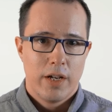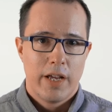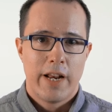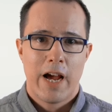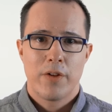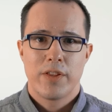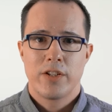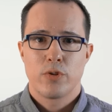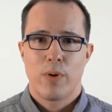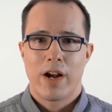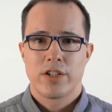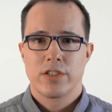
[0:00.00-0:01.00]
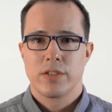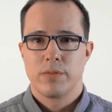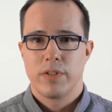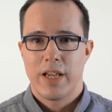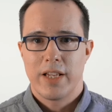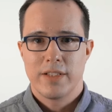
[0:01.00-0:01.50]
and how the interactions of
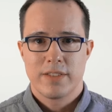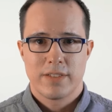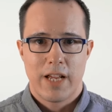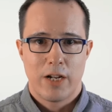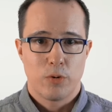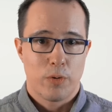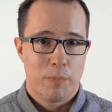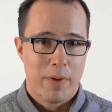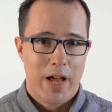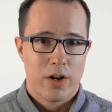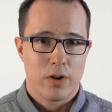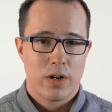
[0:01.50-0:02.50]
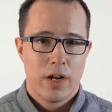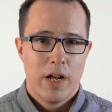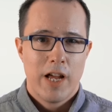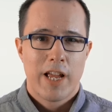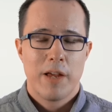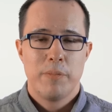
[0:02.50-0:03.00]
light and sound with matter
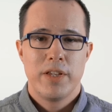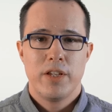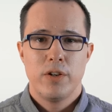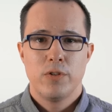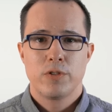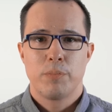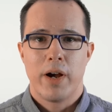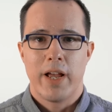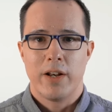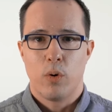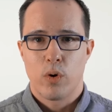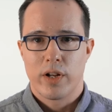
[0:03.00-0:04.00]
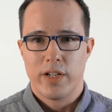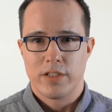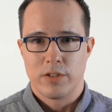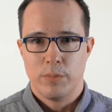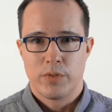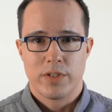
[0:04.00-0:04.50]
can be used by an
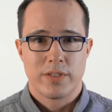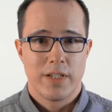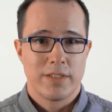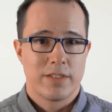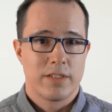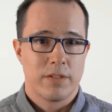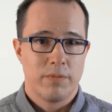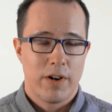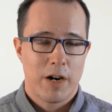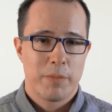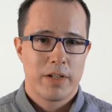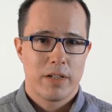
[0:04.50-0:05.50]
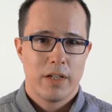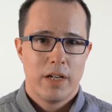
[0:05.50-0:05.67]
organism to sense its environment